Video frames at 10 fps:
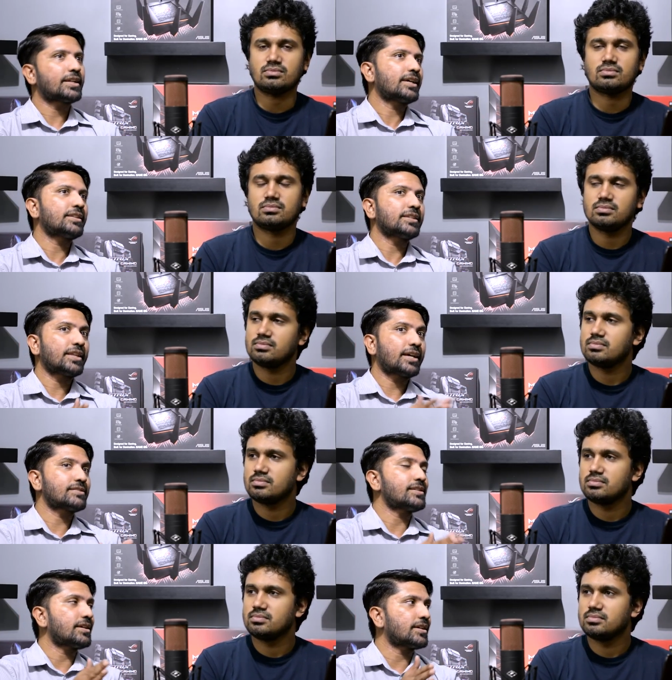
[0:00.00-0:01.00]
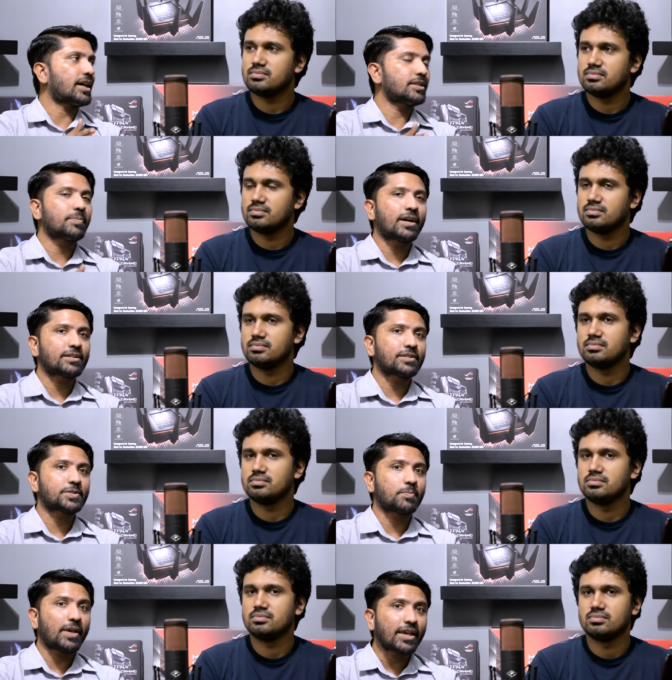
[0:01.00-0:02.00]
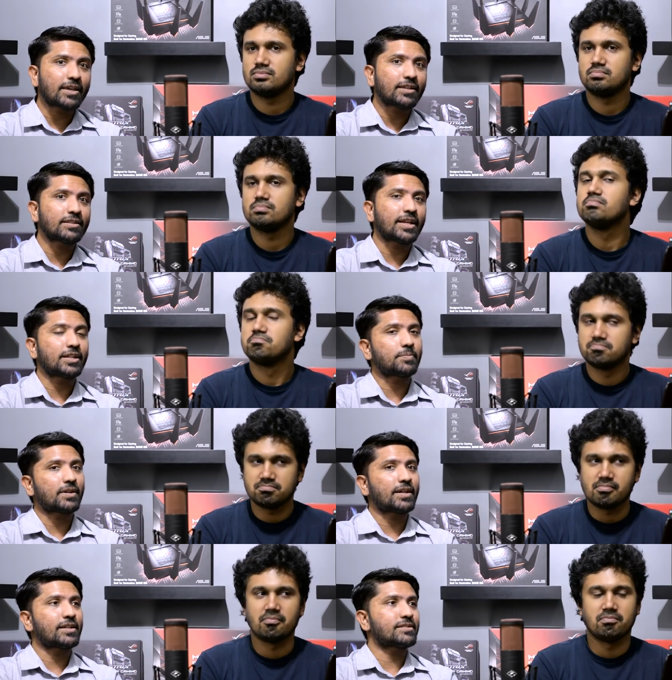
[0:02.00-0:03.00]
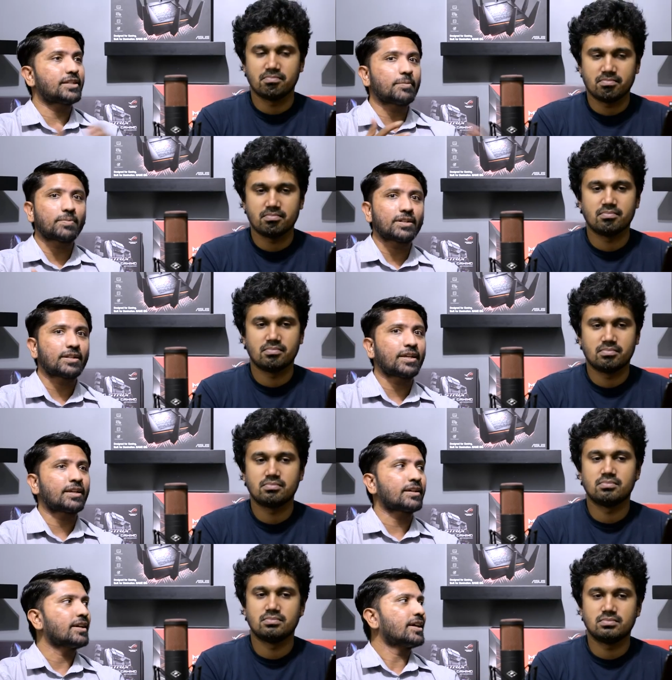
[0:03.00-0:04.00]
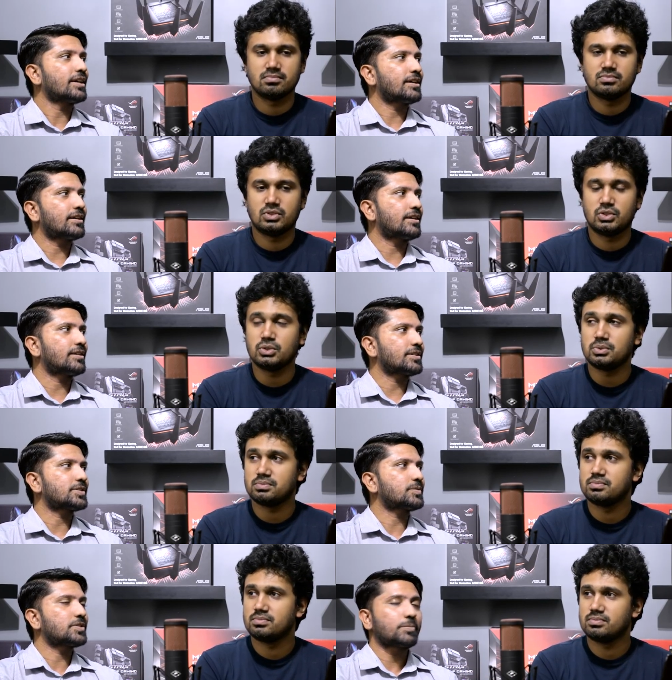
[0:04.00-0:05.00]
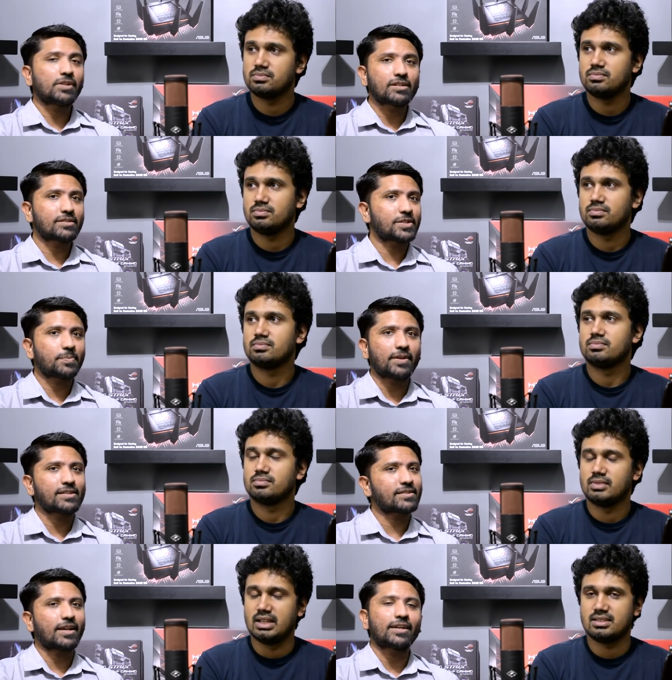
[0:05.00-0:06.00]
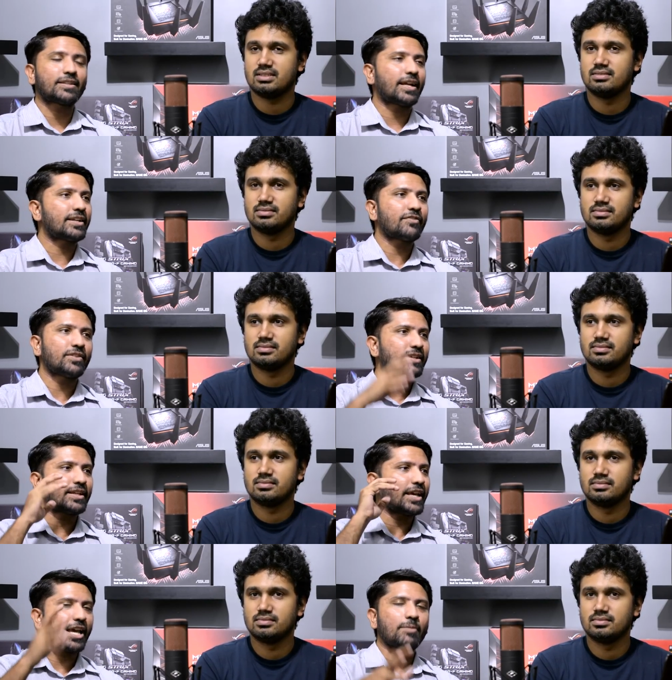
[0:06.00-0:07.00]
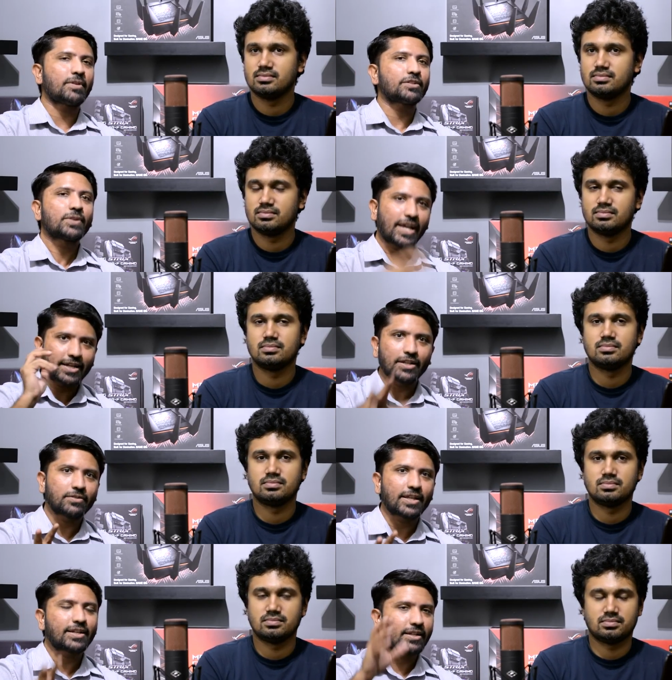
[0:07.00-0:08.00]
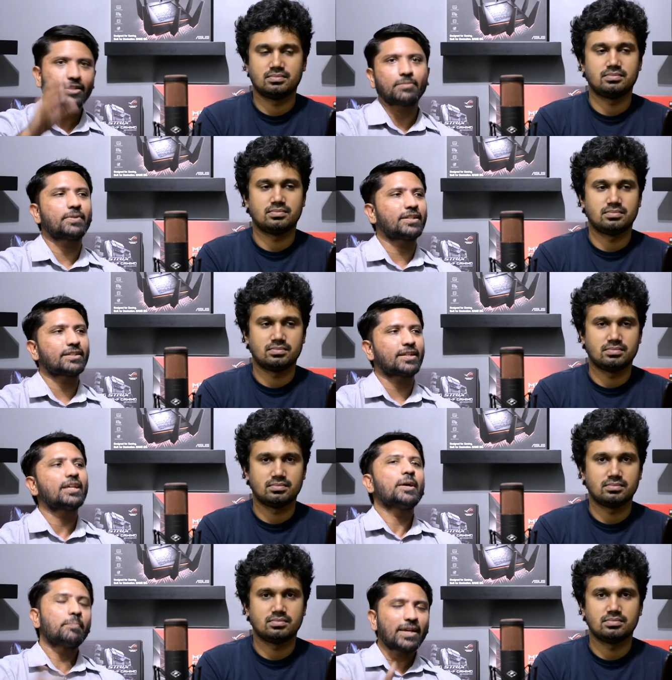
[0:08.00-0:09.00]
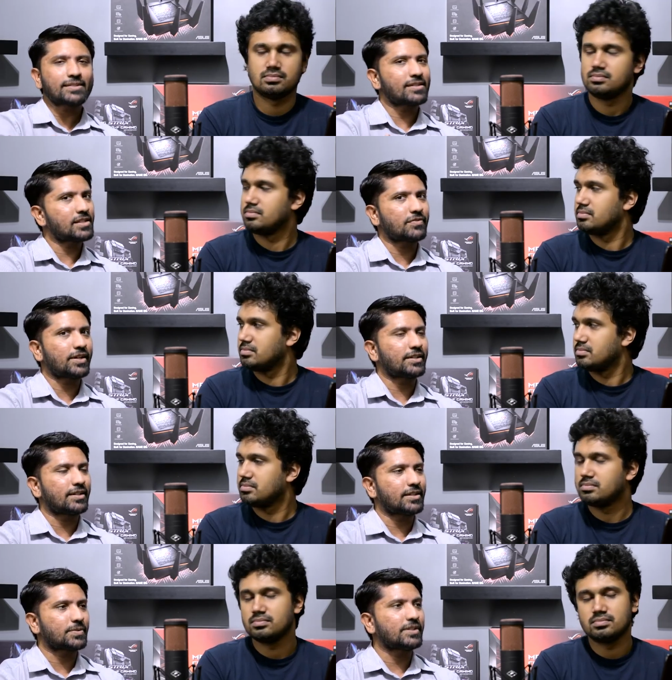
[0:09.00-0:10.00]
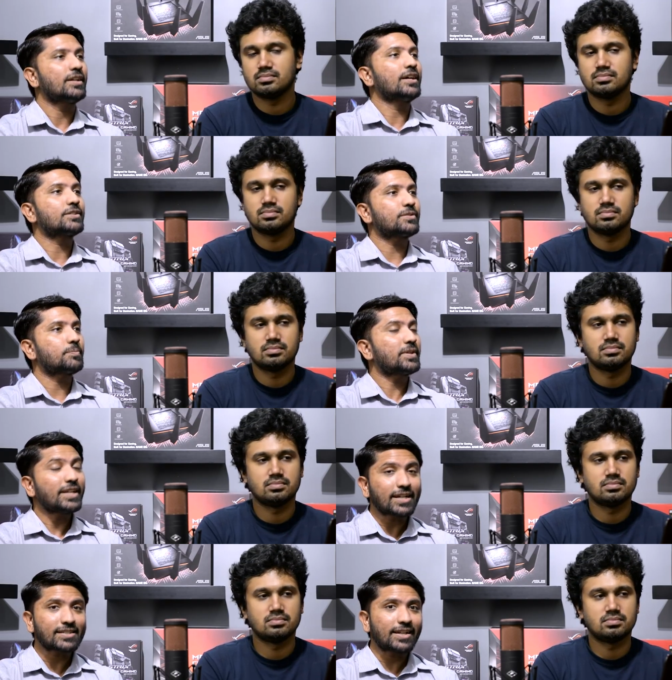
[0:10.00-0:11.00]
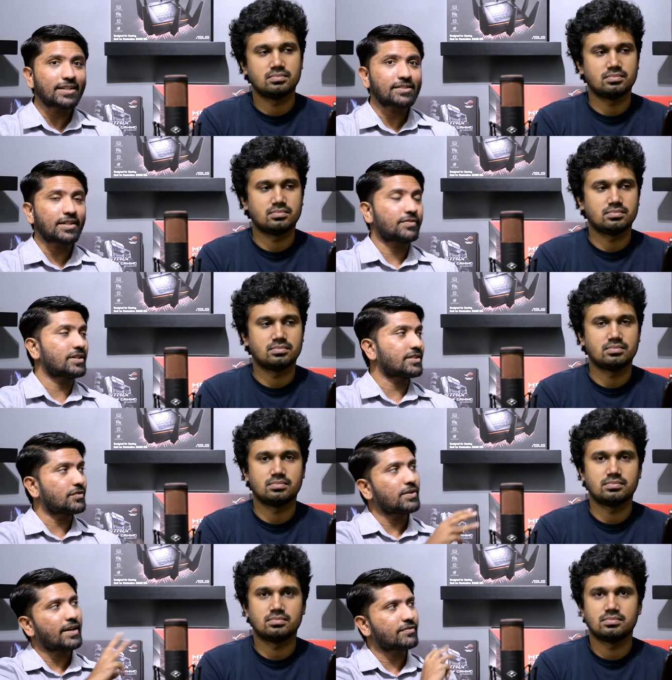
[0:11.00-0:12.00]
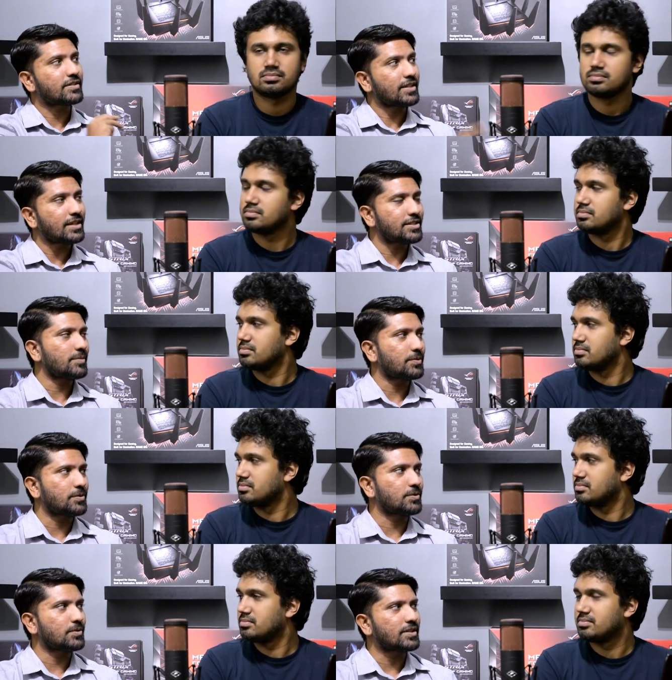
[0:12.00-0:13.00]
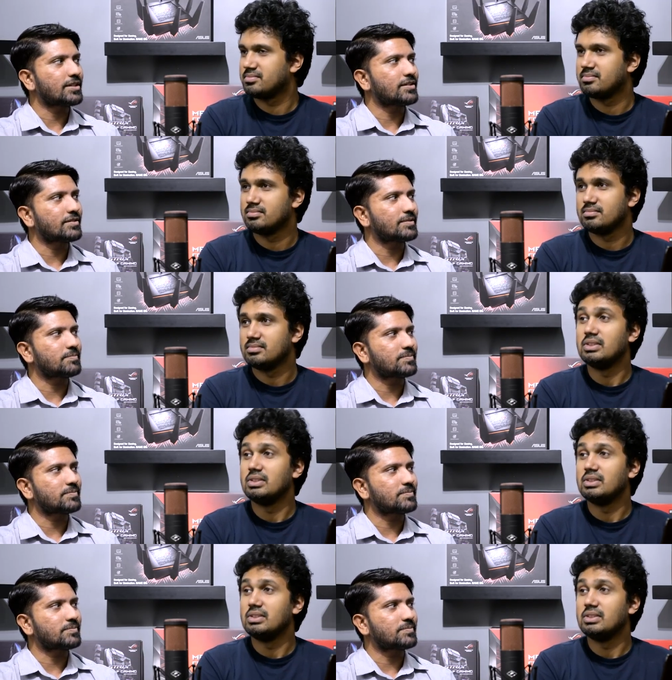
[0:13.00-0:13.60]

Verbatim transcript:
Speaker 1: that I think they are seeing other partners make in the enterprise deep learning uh, simulation space like they are definitely aiming to get into that and compete in that makes sense for intel as well so pretty exciting stuff because if you have three gpu uh,